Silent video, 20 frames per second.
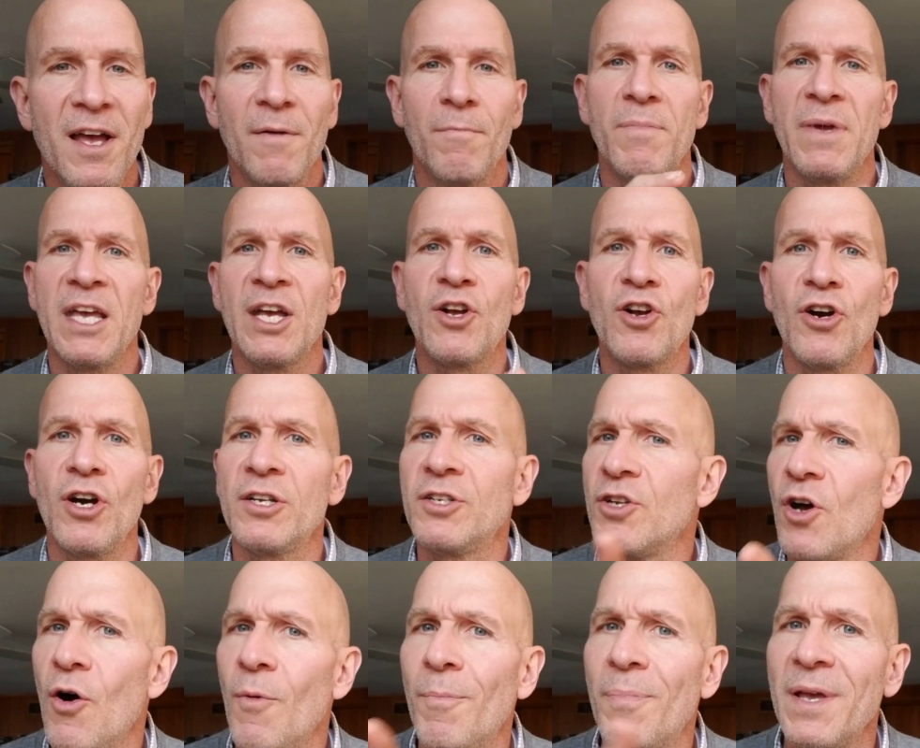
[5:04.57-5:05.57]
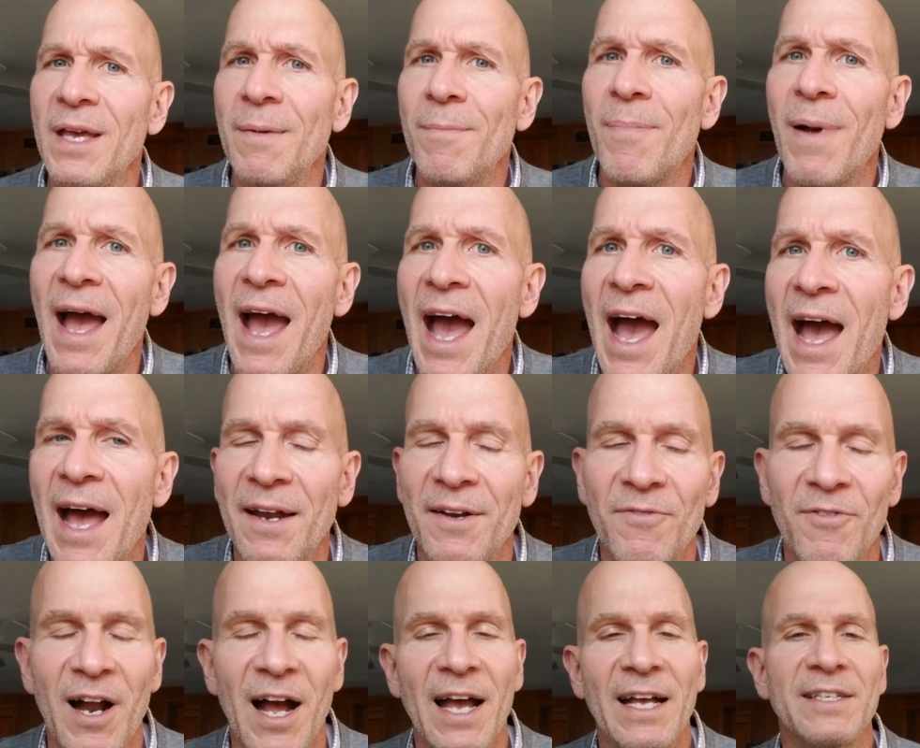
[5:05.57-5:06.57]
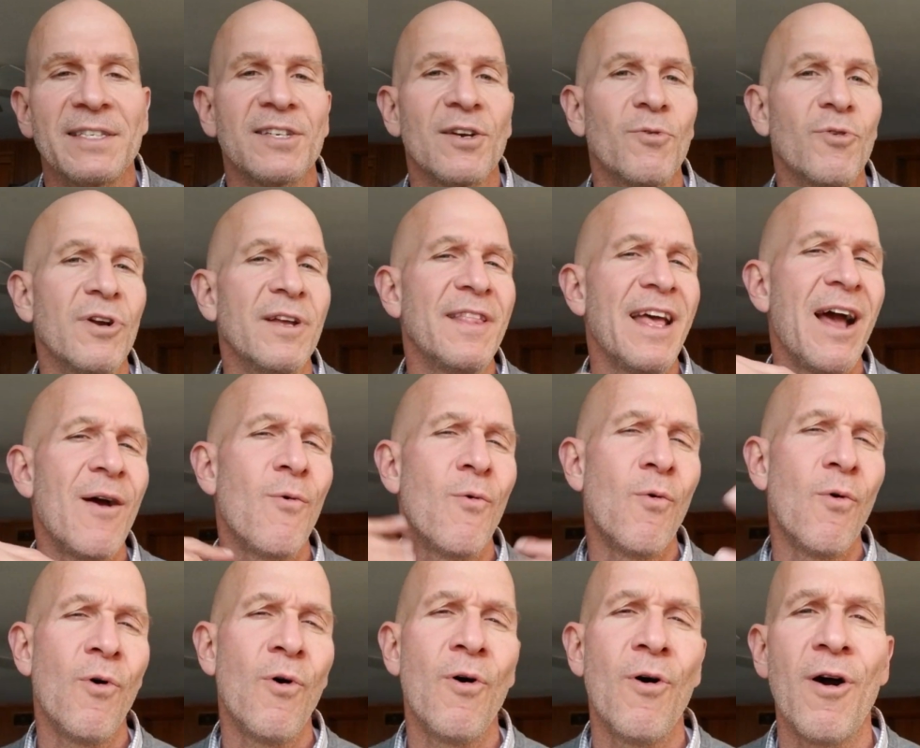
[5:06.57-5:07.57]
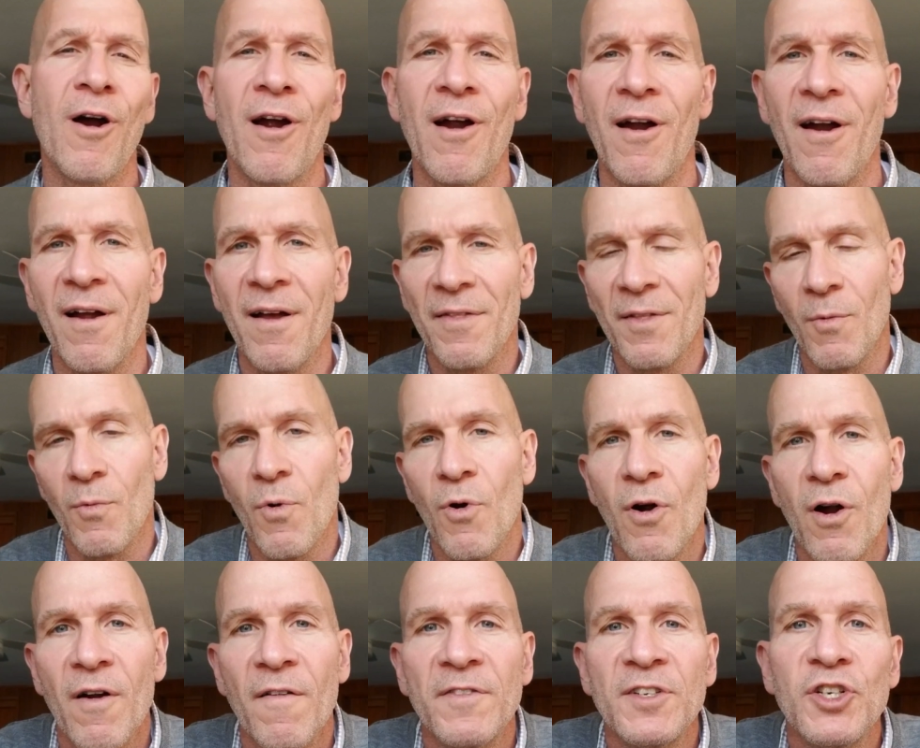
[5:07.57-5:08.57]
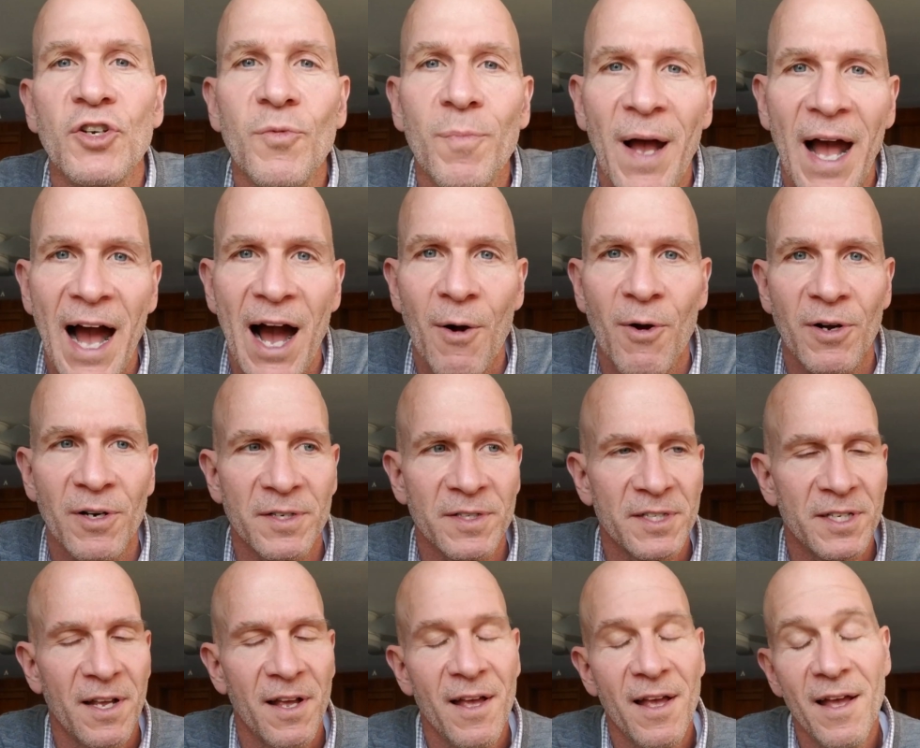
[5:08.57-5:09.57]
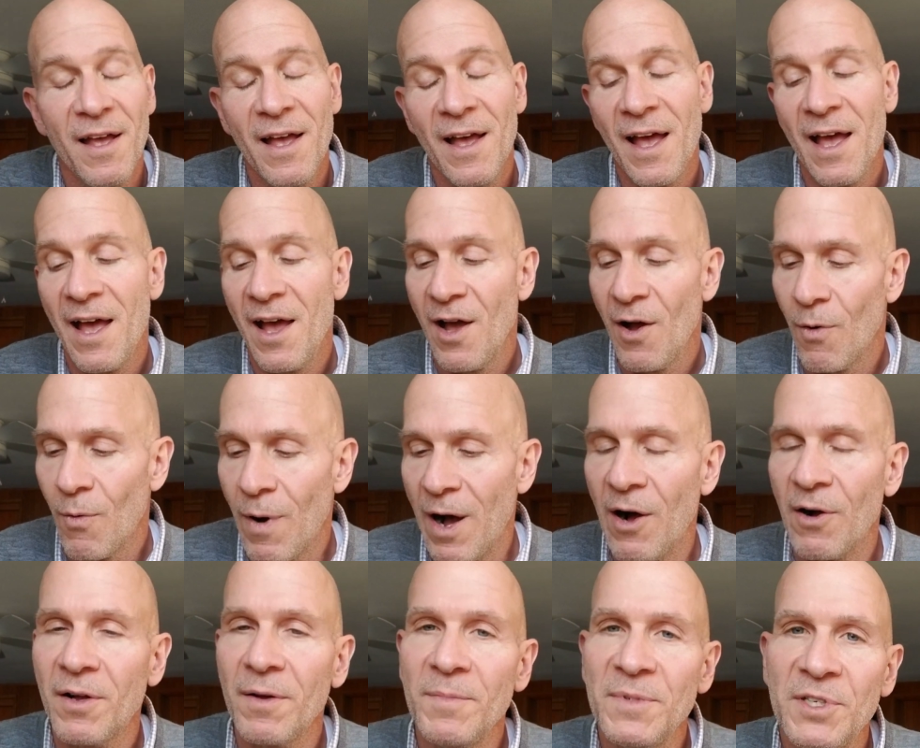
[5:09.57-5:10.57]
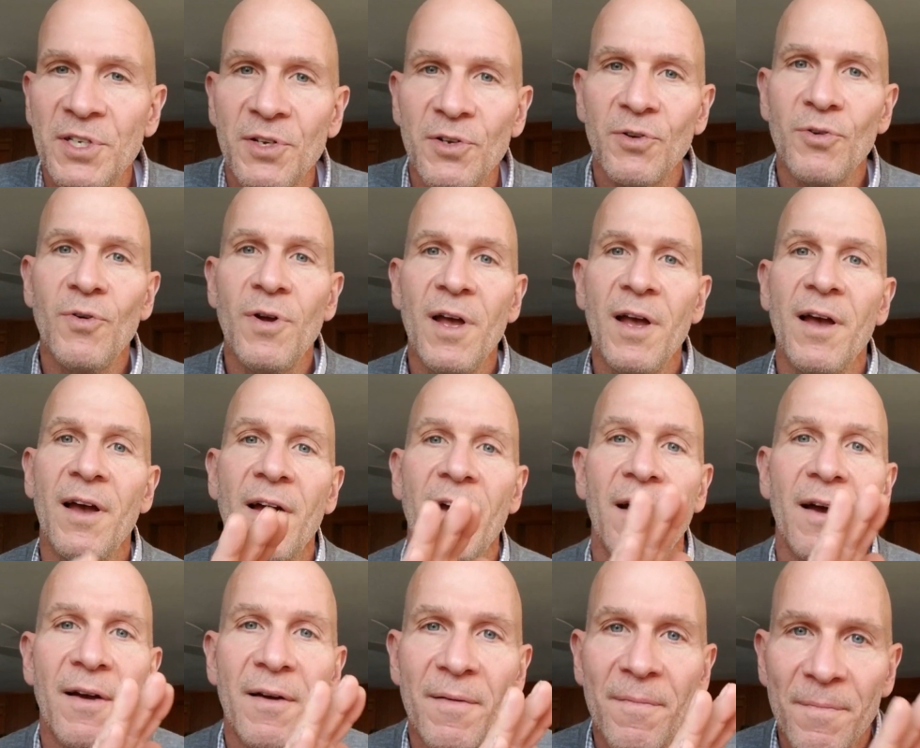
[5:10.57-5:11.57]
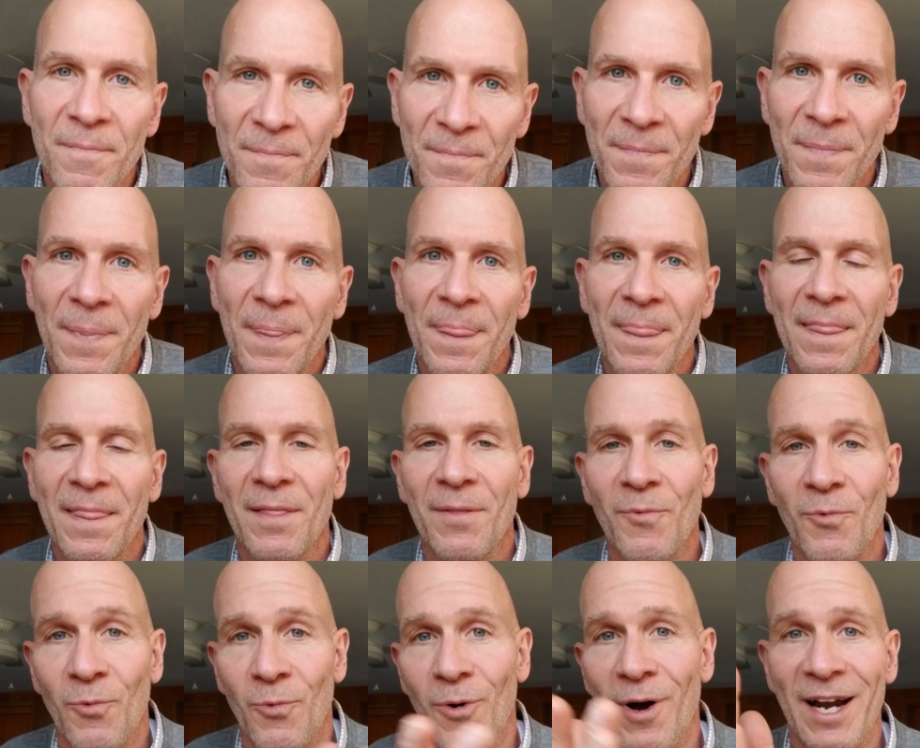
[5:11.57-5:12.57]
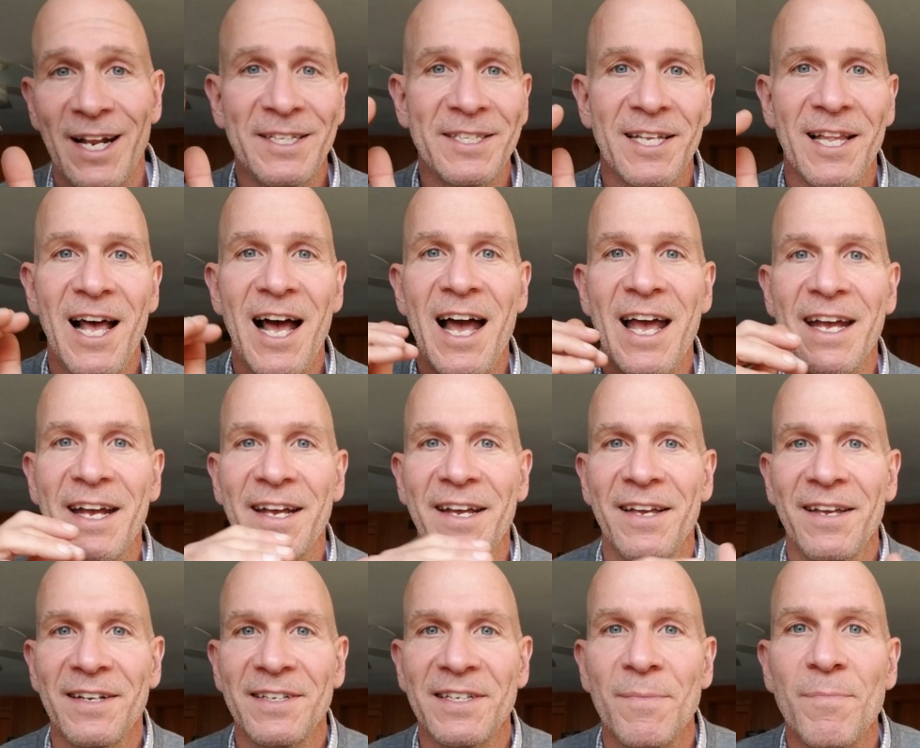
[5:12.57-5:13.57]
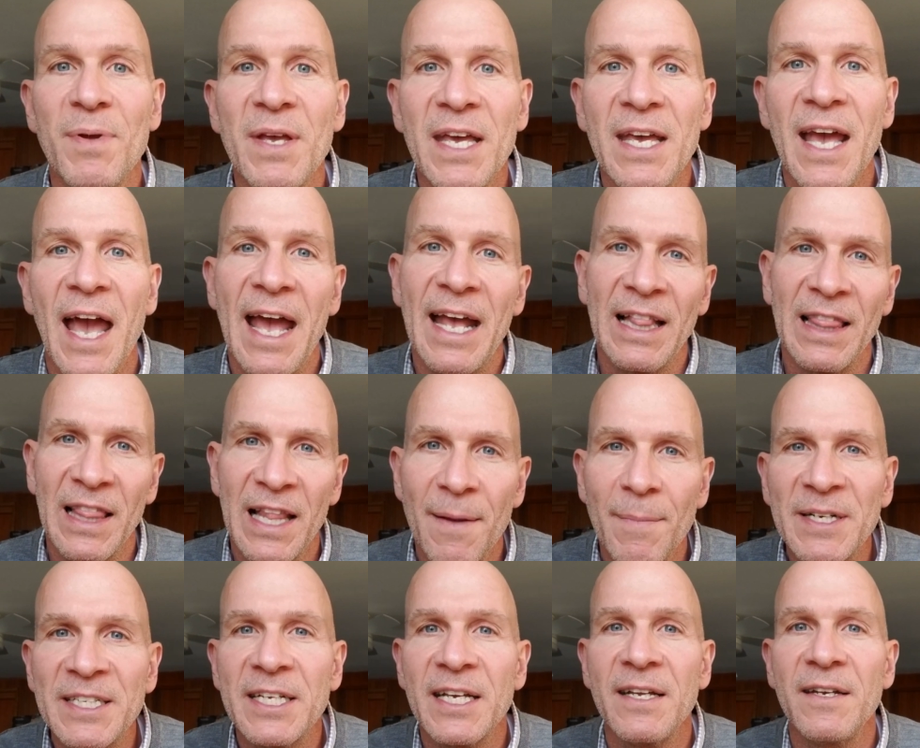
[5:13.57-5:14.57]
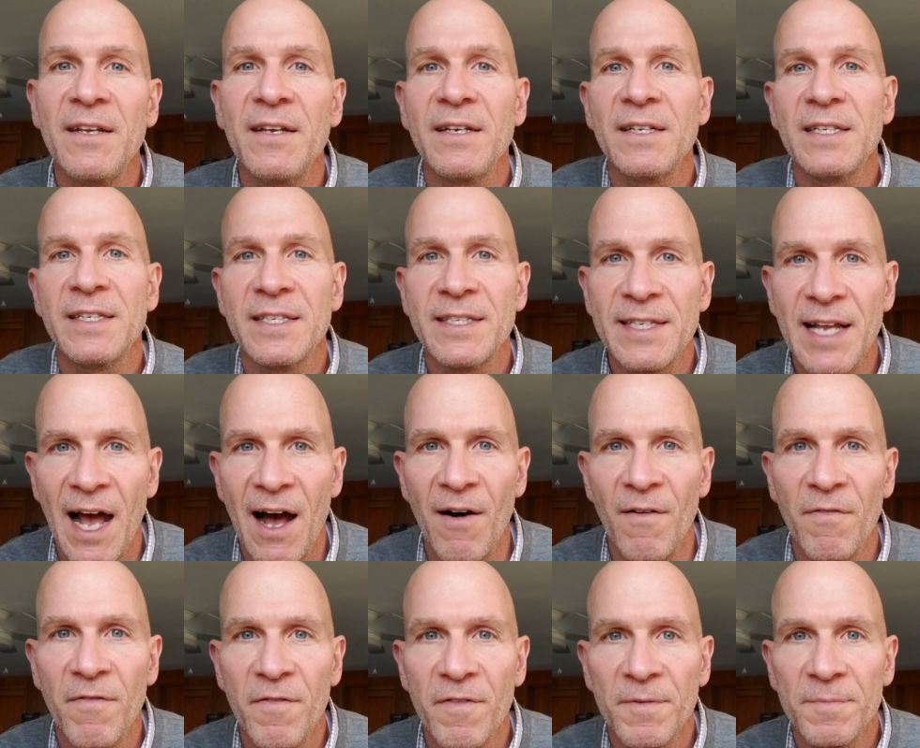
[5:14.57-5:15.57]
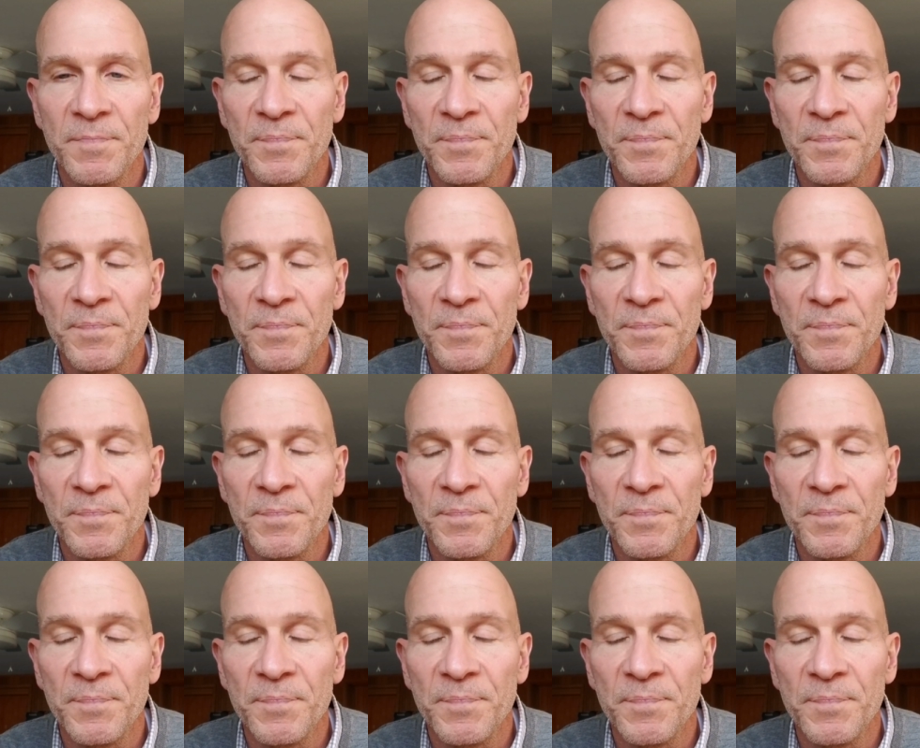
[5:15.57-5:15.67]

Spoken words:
Be good, don't be bad, right? So we're in that war, the war of two powers. Welcome to what it's like to be a limited self.